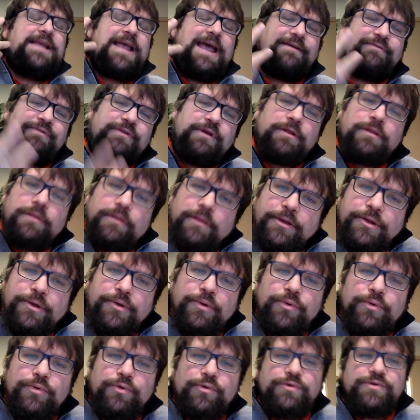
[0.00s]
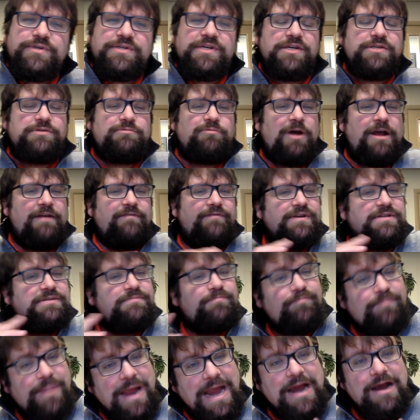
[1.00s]
he have to lose? His wife is
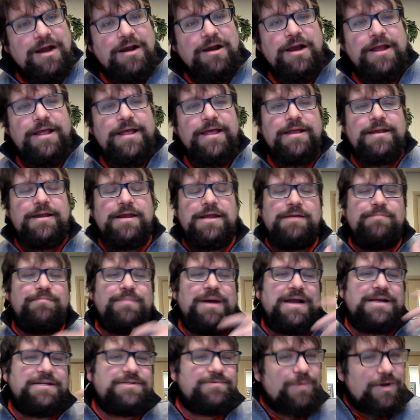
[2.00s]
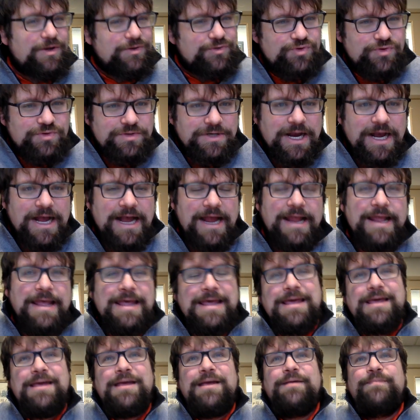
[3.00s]
barren. He might as well try.
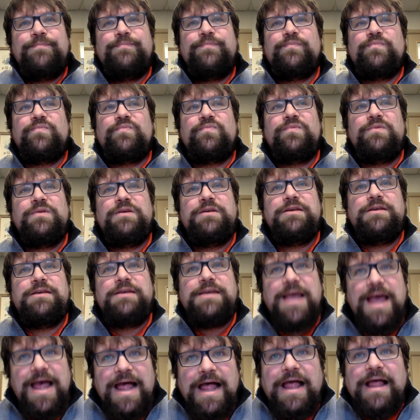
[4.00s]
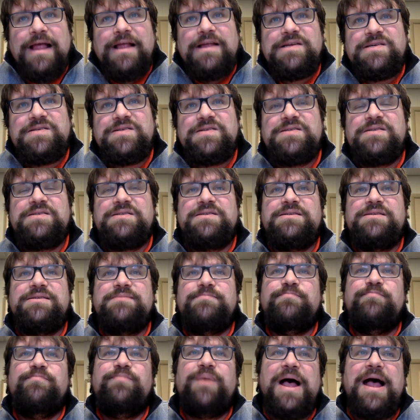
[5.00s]
Yes,
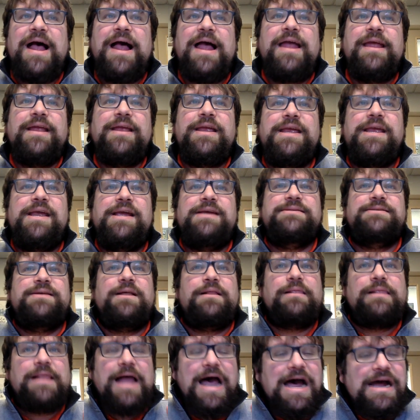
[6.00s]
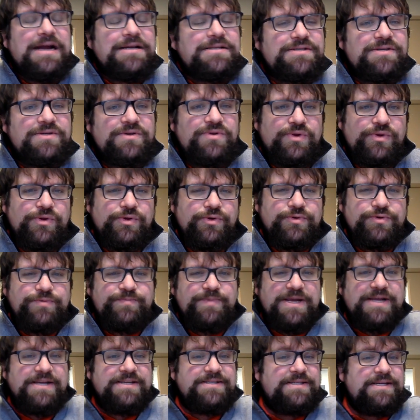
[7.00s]
but he has a lot to lose
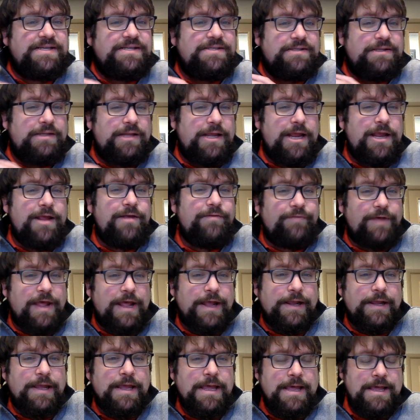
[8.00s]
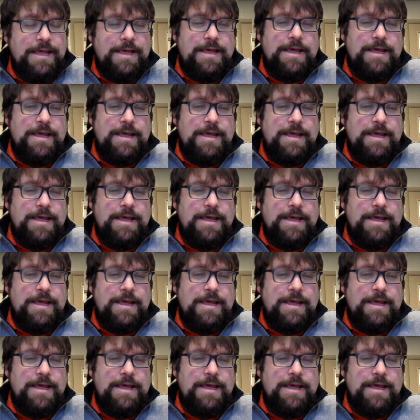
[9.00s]
because he's leaving